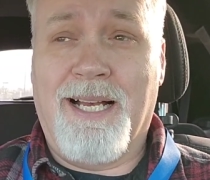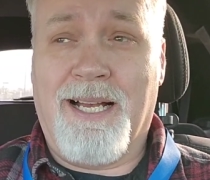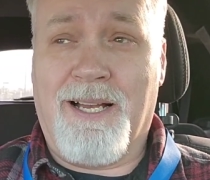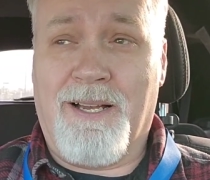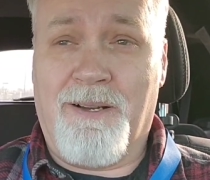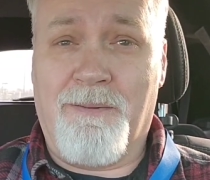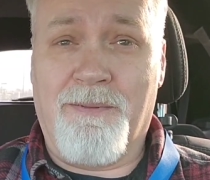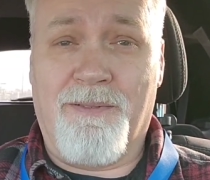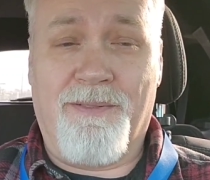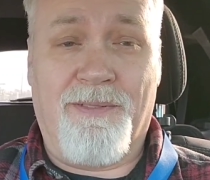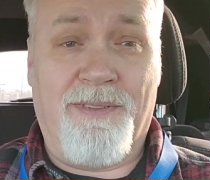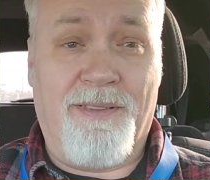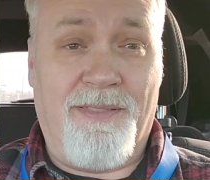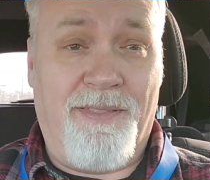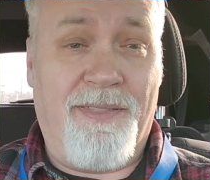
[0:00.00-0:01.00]
um,
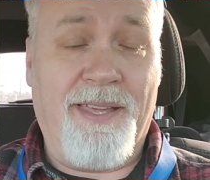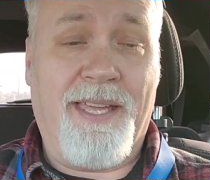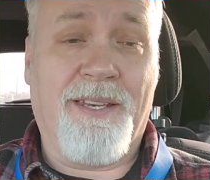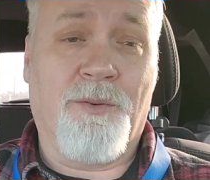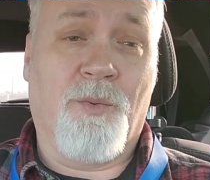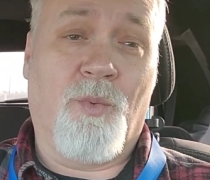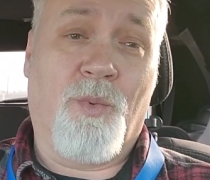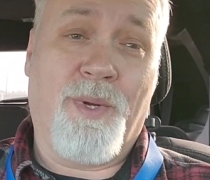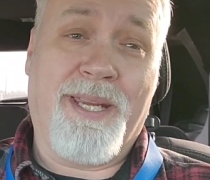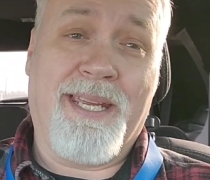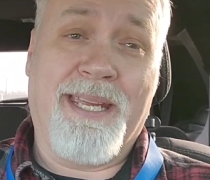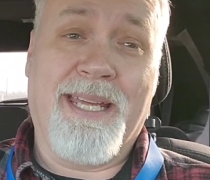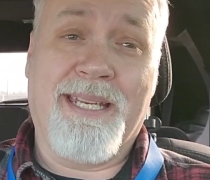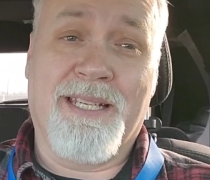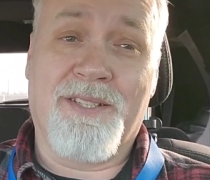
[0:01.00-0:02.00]
then we
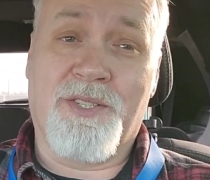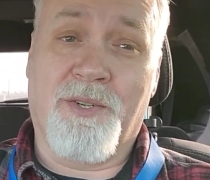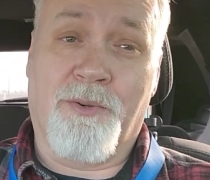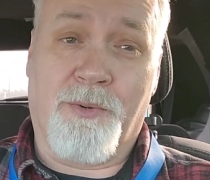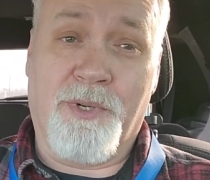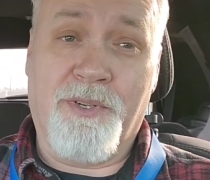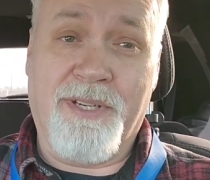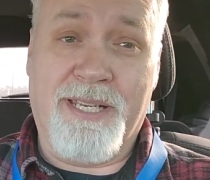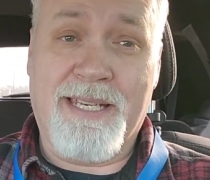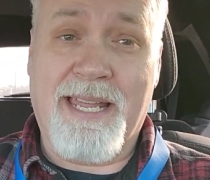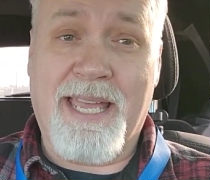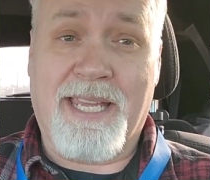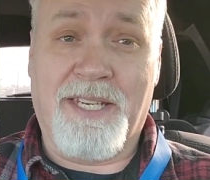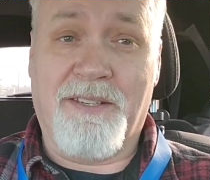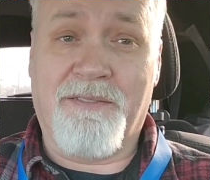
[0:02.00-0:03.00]
get into a really
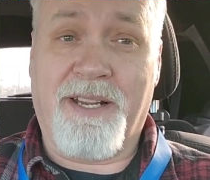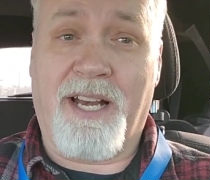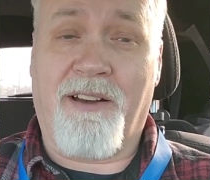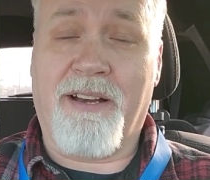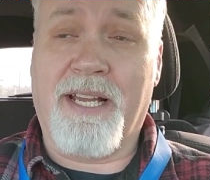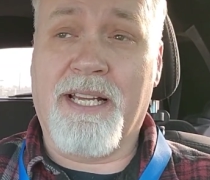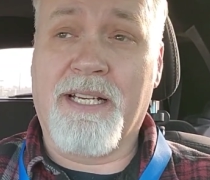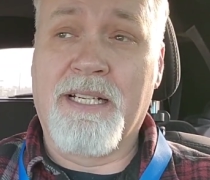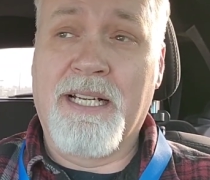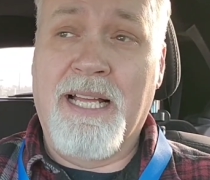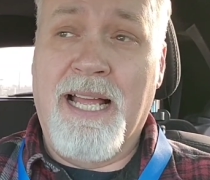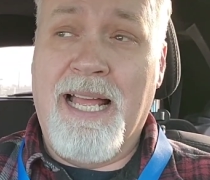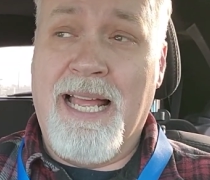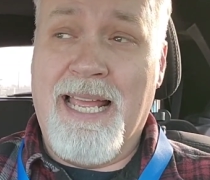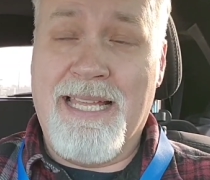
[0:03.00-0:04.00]
negative area.
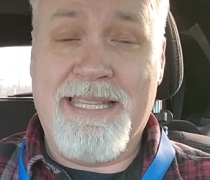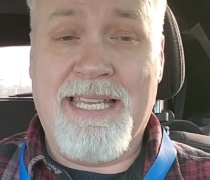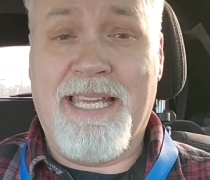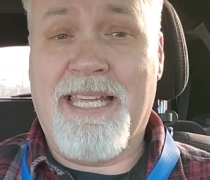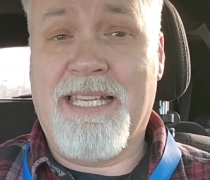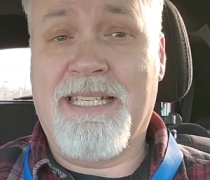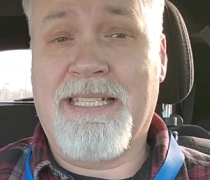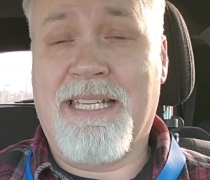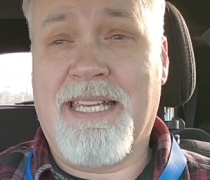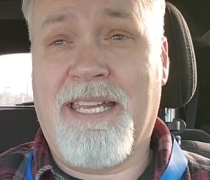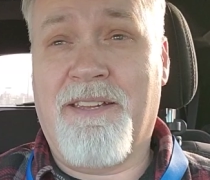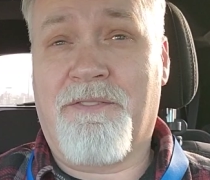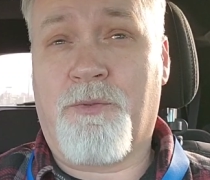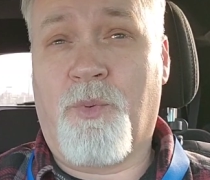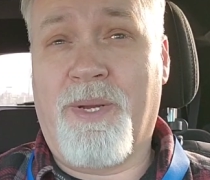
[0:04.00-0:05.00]
And then
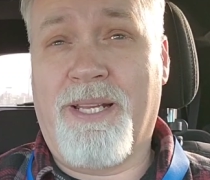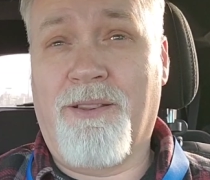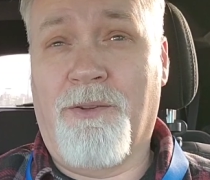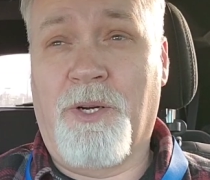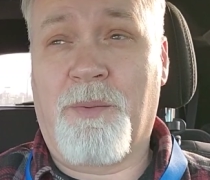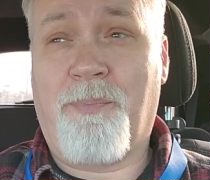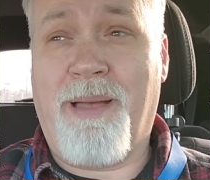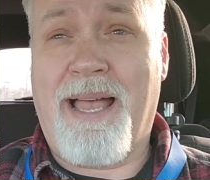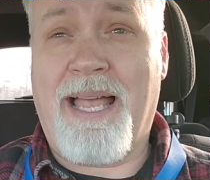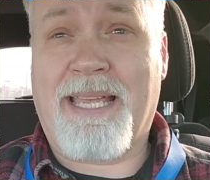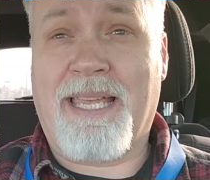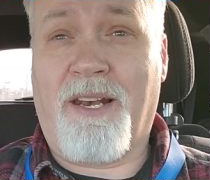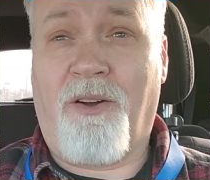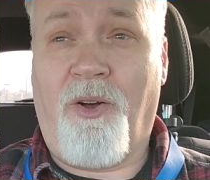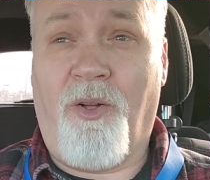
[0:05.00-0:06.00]
if we look
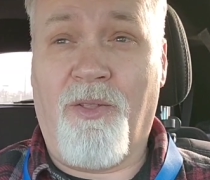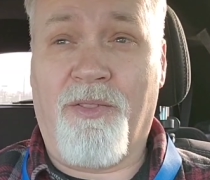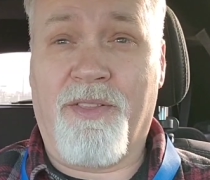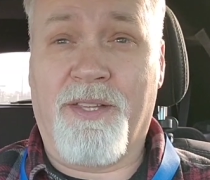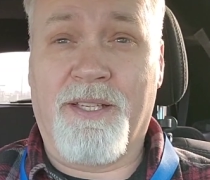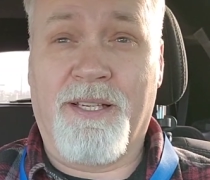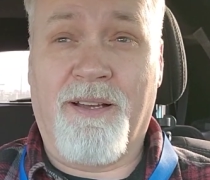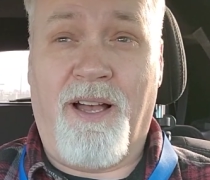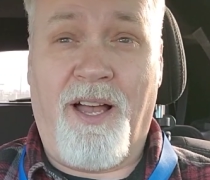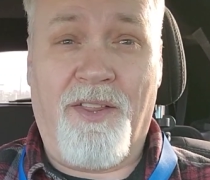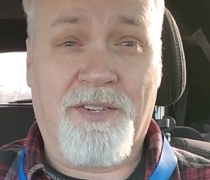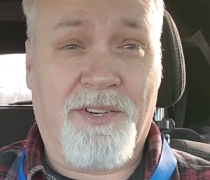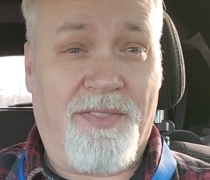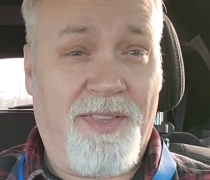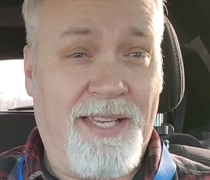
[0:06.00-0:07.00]
back at all the
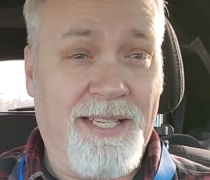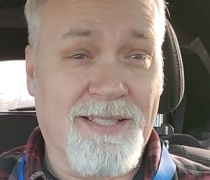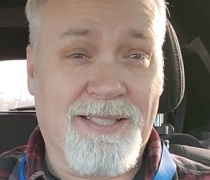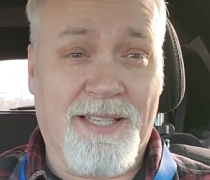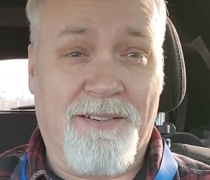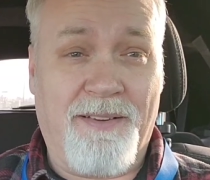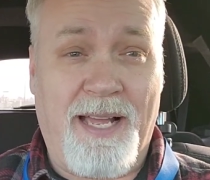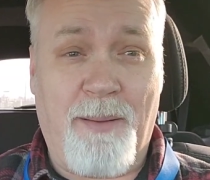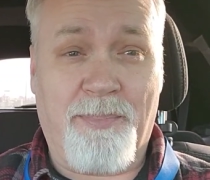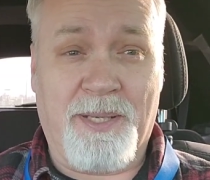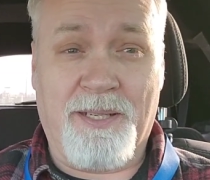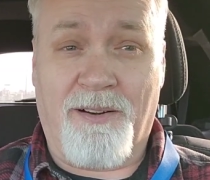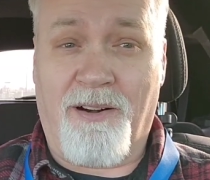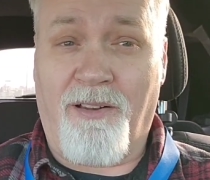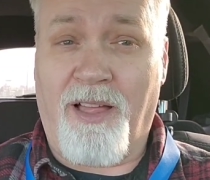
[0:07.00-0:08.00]
other things that have
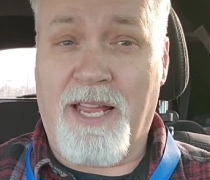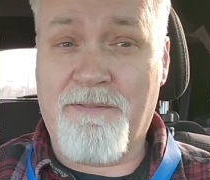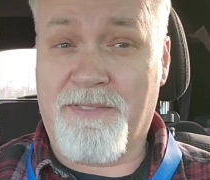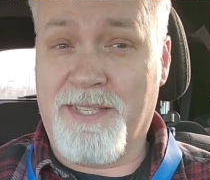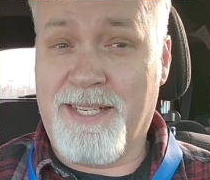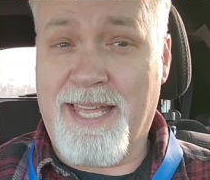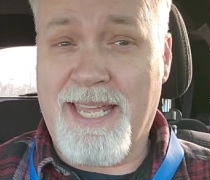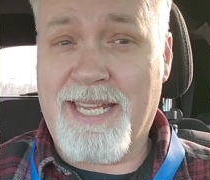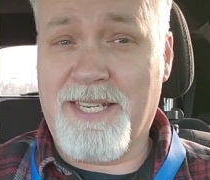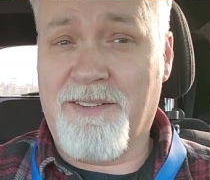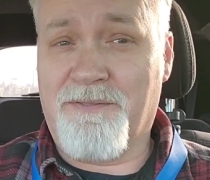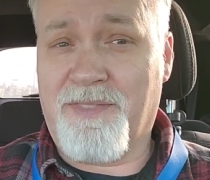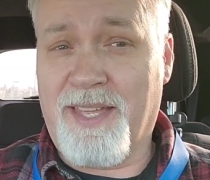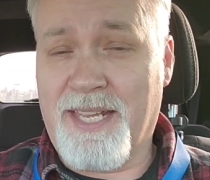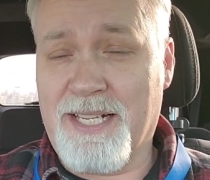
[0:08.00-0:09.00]
happened in our life, the
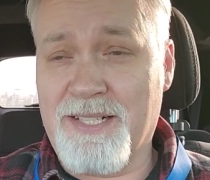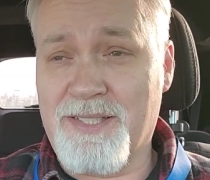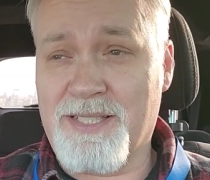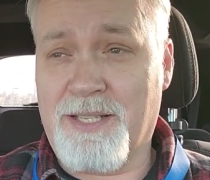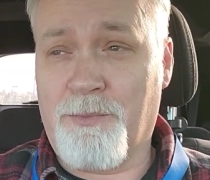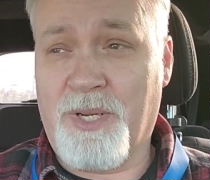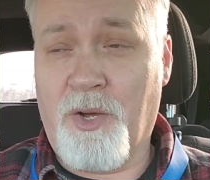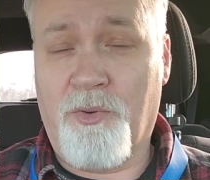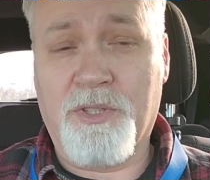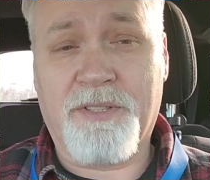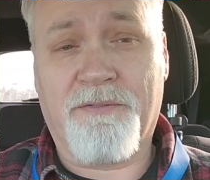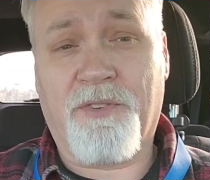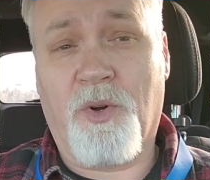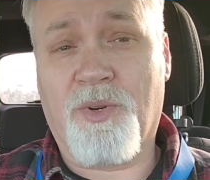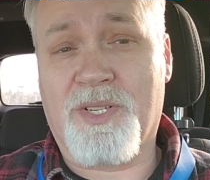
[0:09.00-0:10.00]
negative things, and we
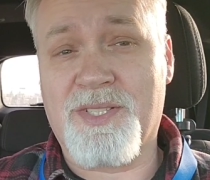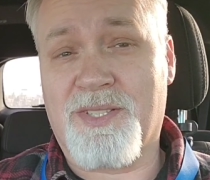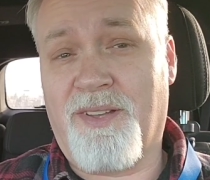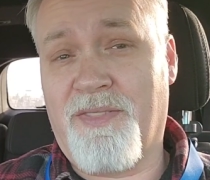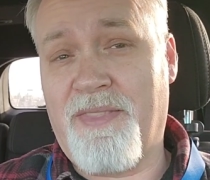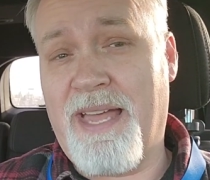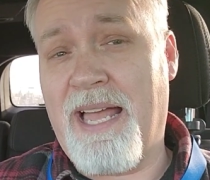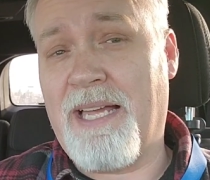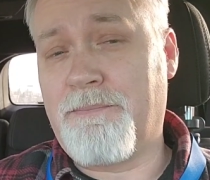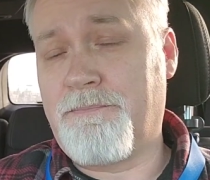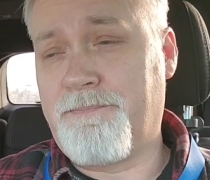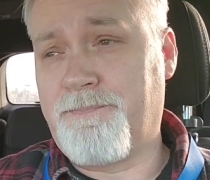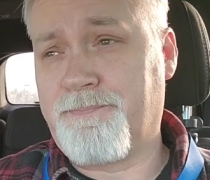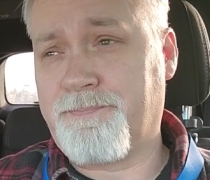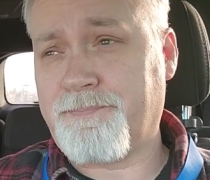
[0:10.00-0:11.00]
only focus on that,
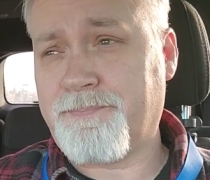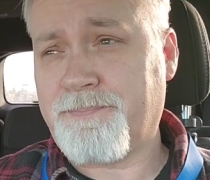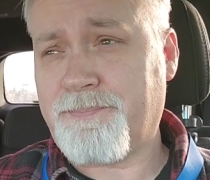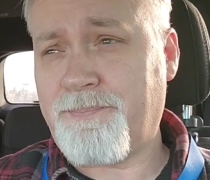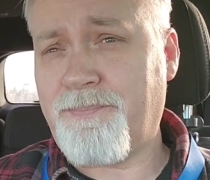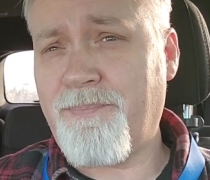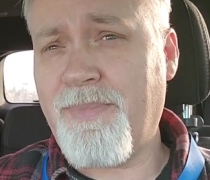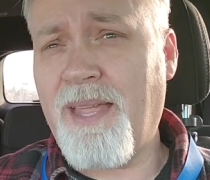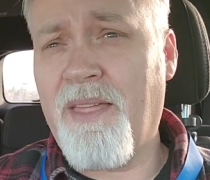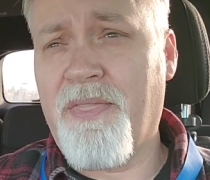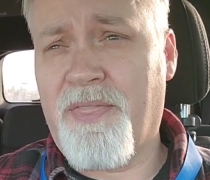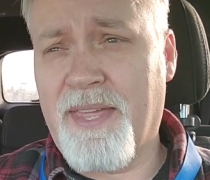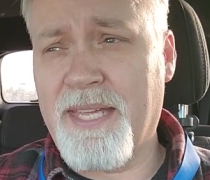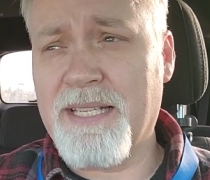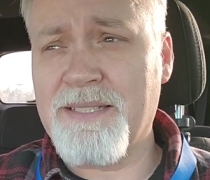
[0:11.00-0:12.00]

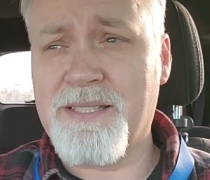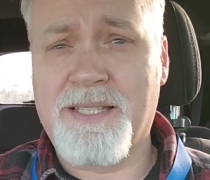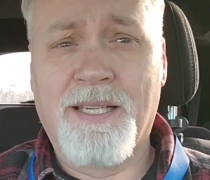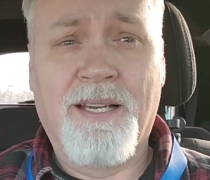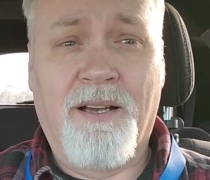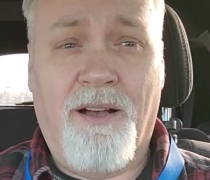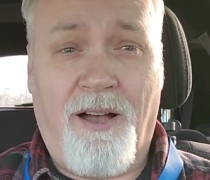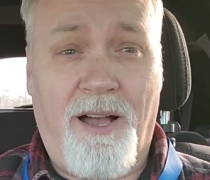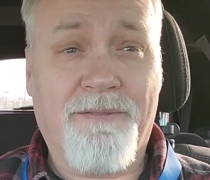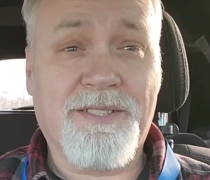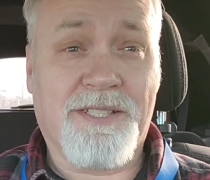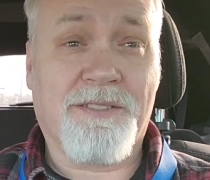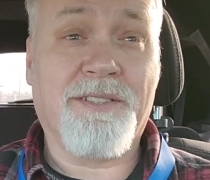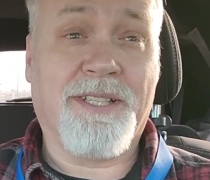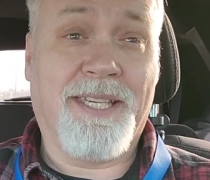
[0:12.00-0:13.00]
things
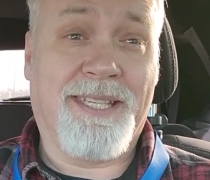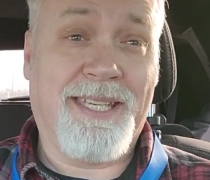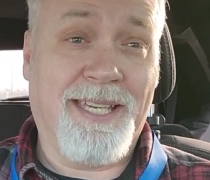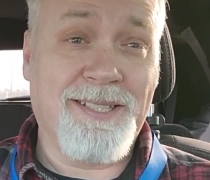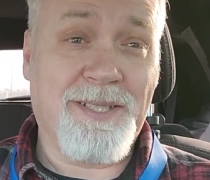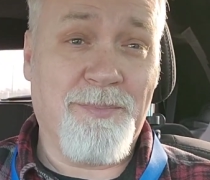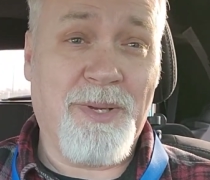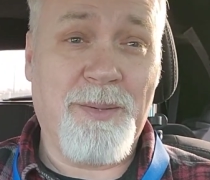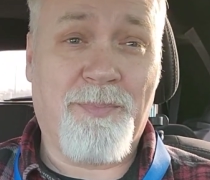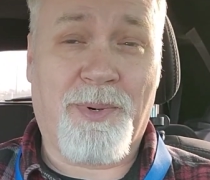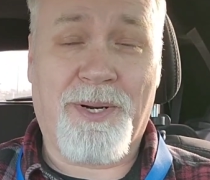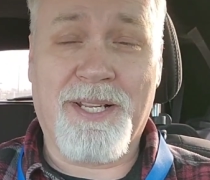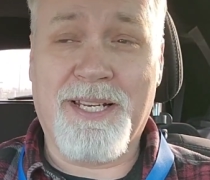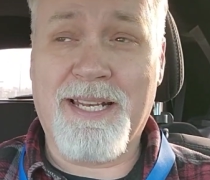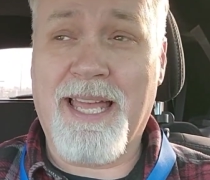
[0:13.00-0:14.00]
obviously get to be
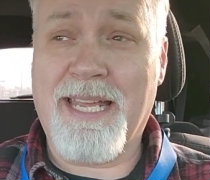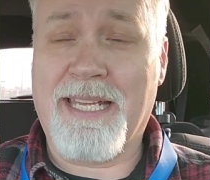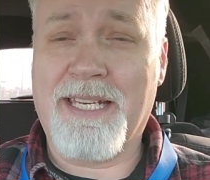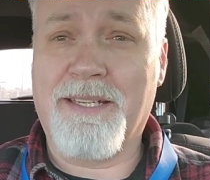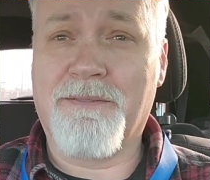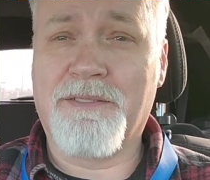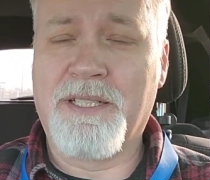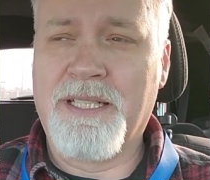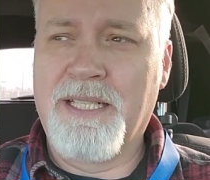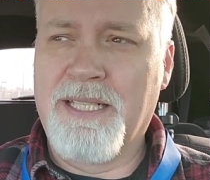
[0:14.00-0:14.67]
pretty negative.